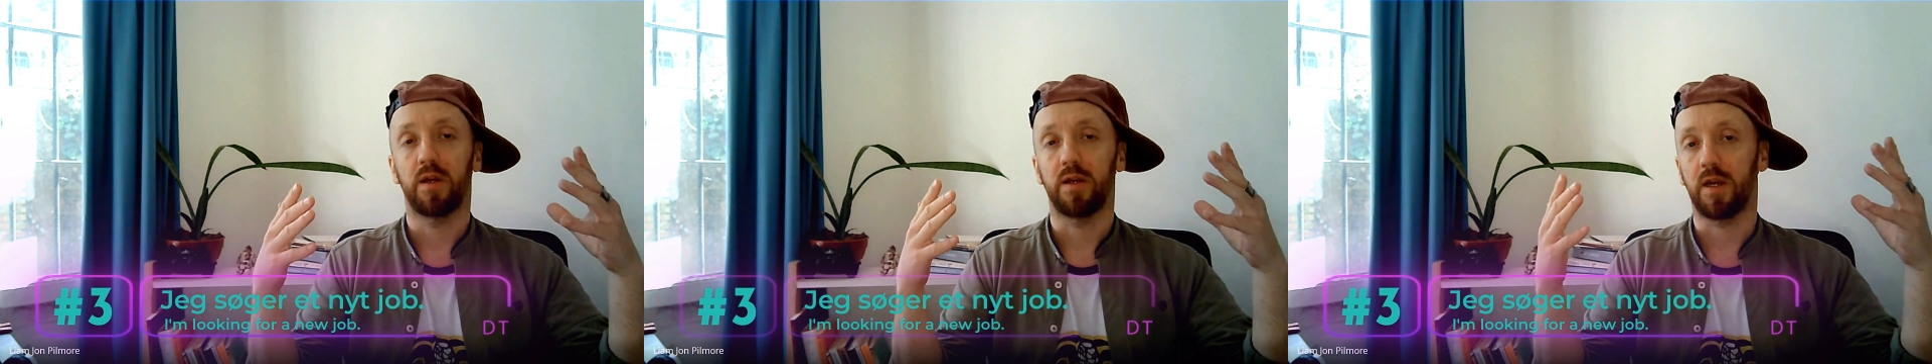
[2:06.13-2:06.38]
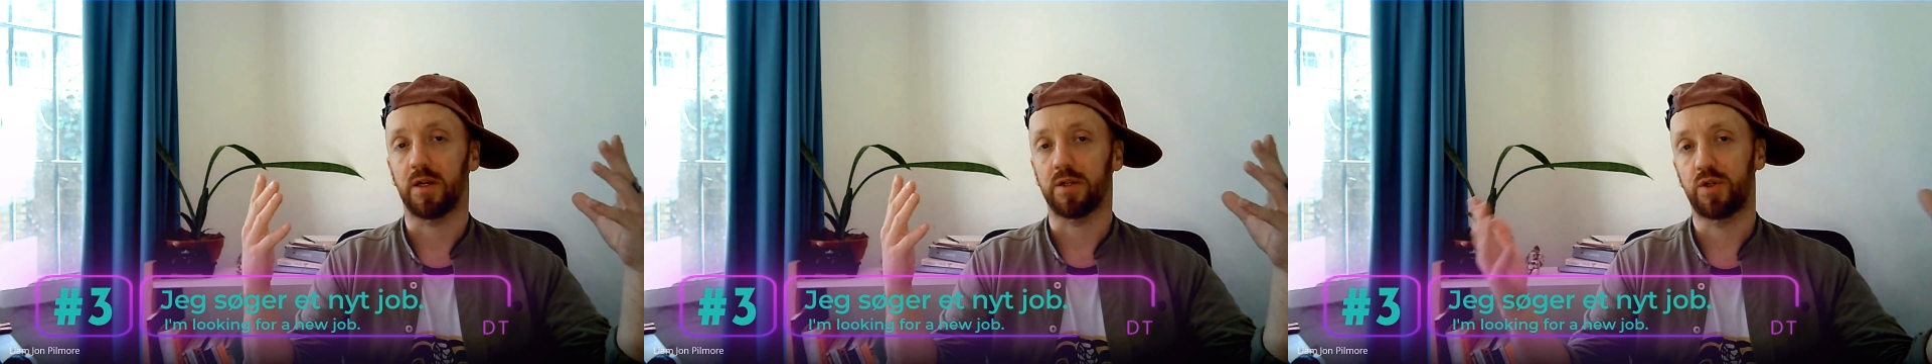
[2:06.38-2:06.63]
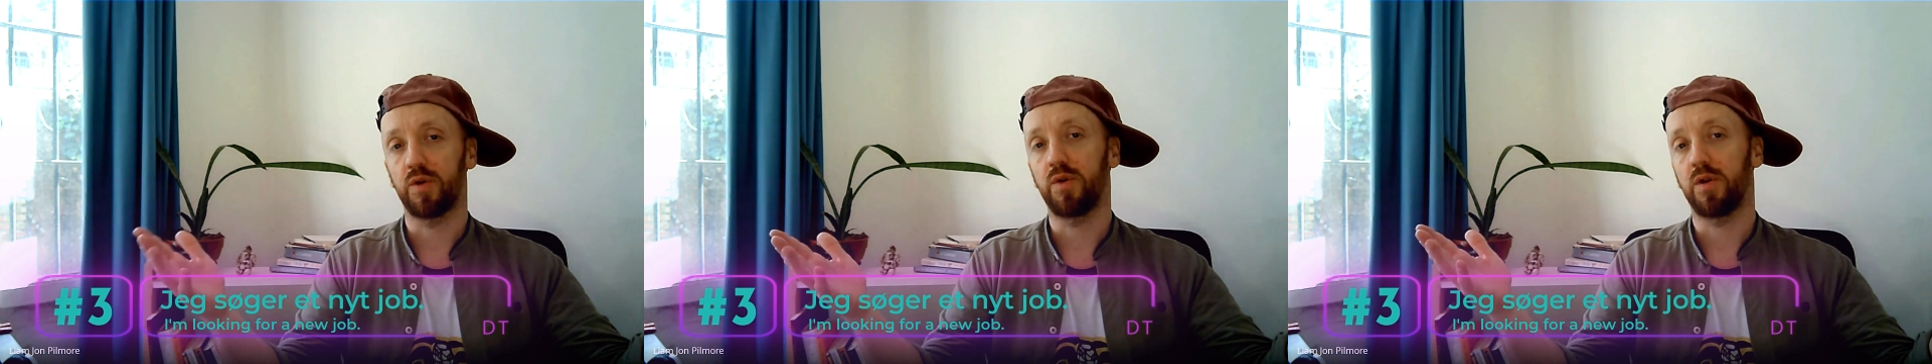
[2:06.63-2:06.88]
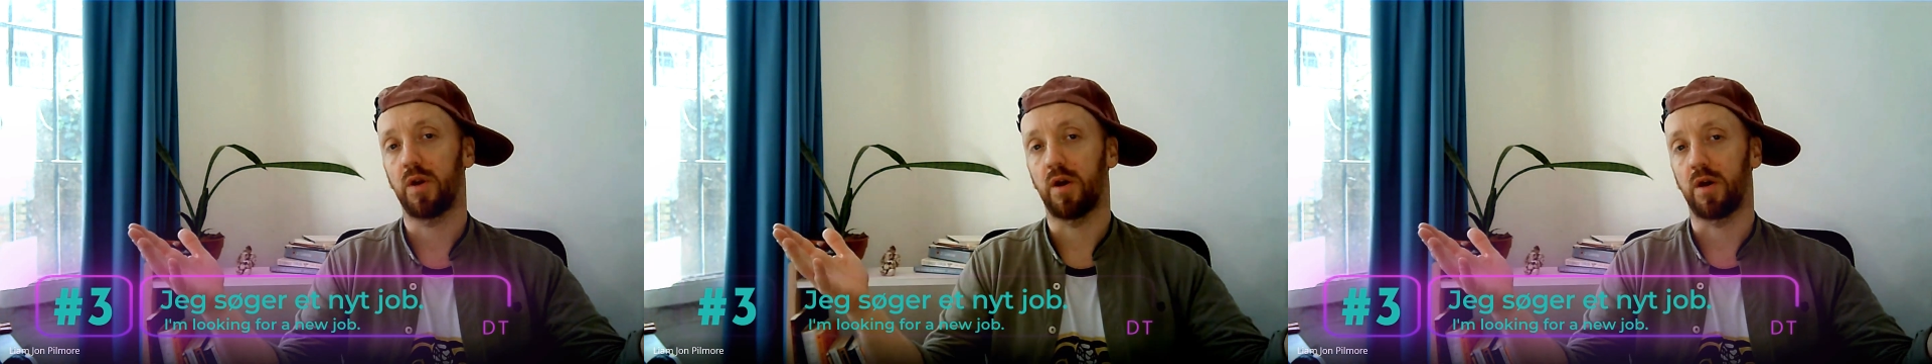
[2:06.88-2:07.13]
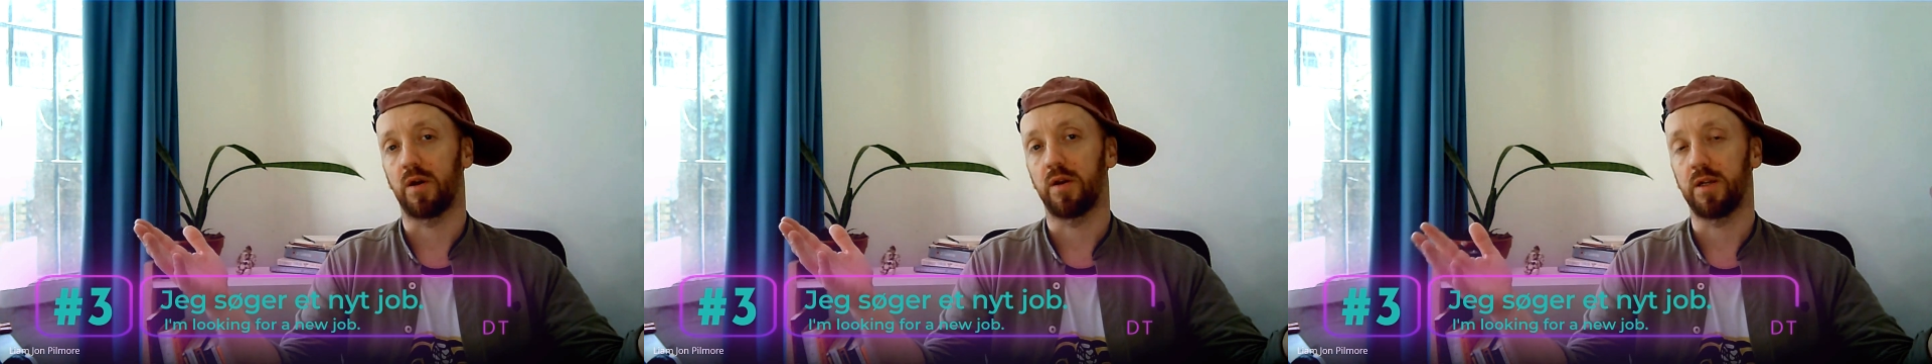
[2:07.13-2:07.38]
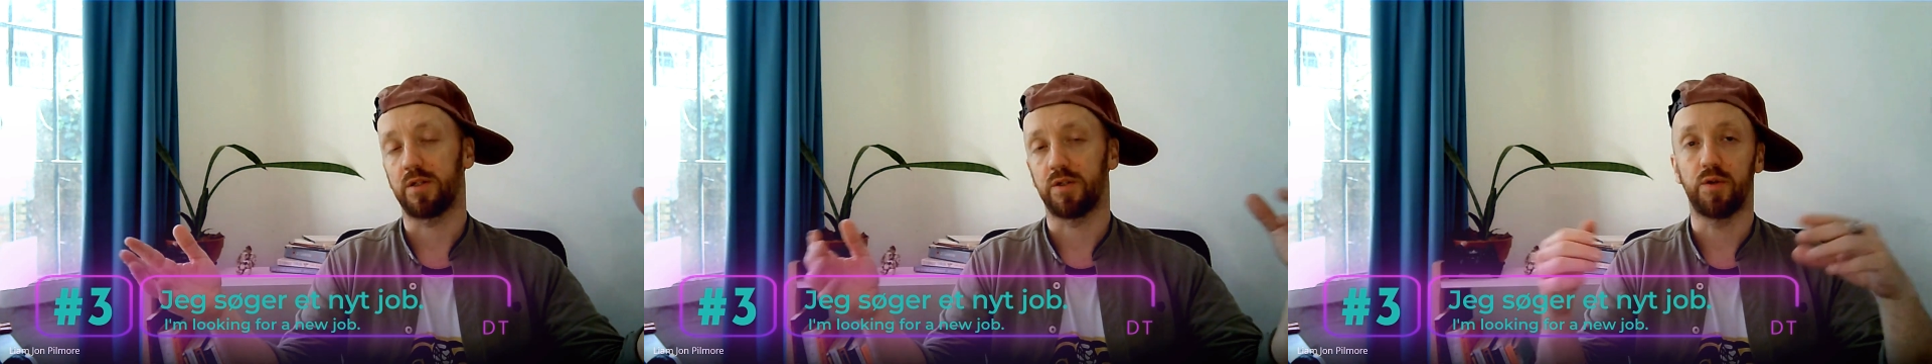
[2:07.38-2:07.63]
Jeg søger
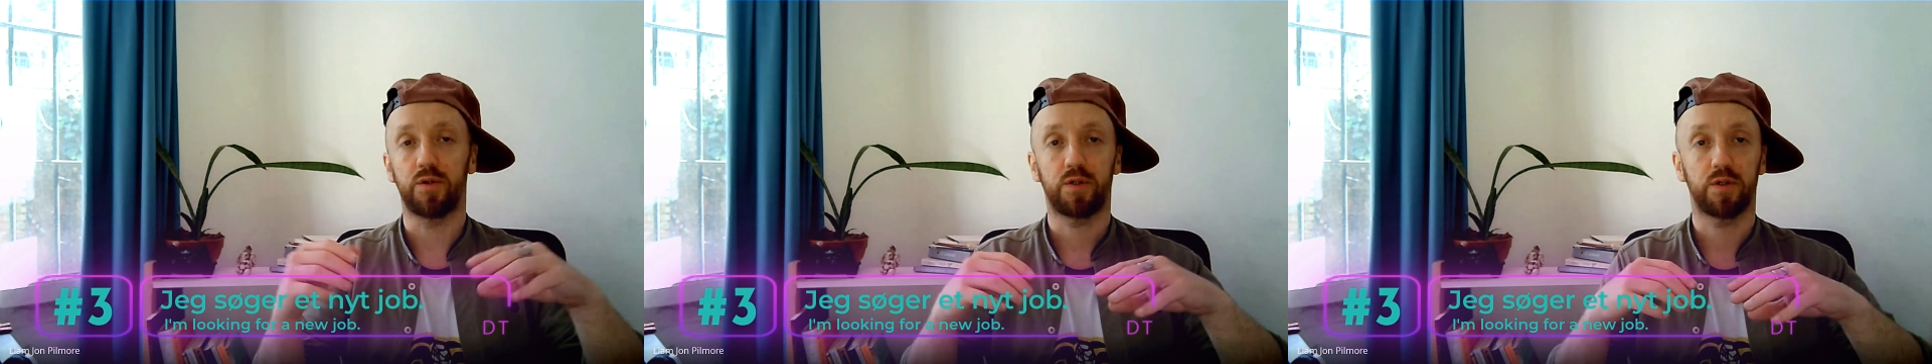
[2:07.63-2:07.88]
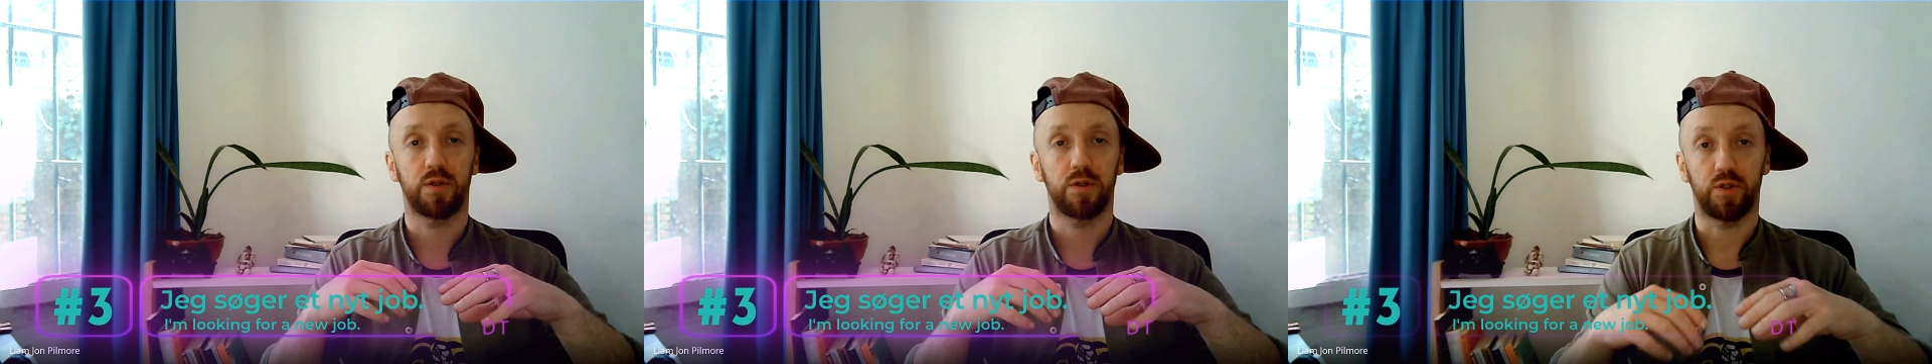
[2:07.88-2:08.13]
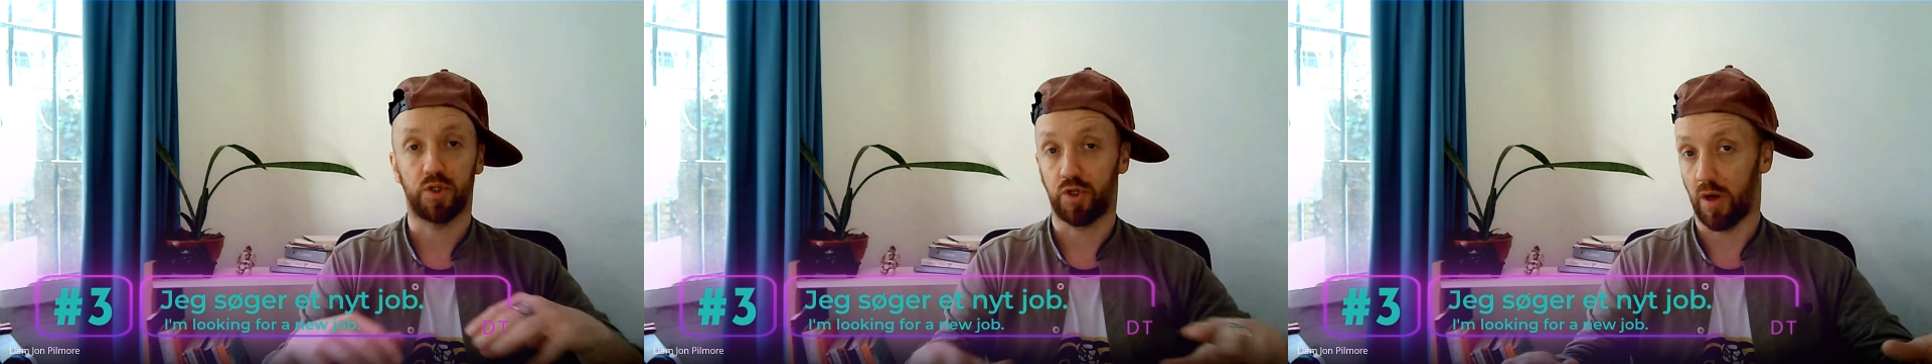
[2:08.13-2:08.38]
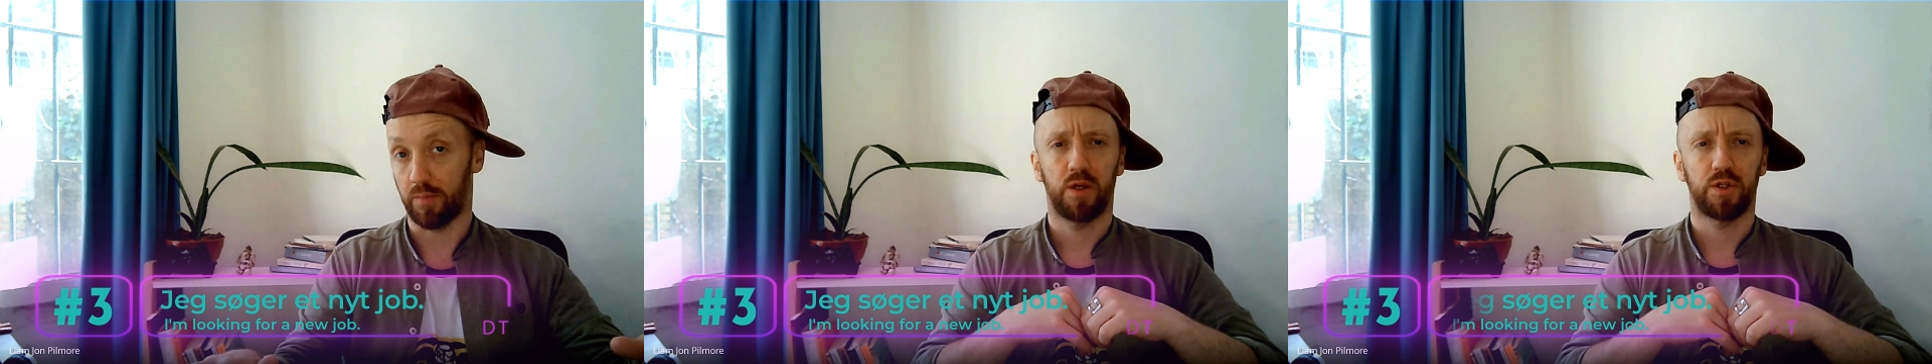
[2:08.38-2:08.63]
et nyt job.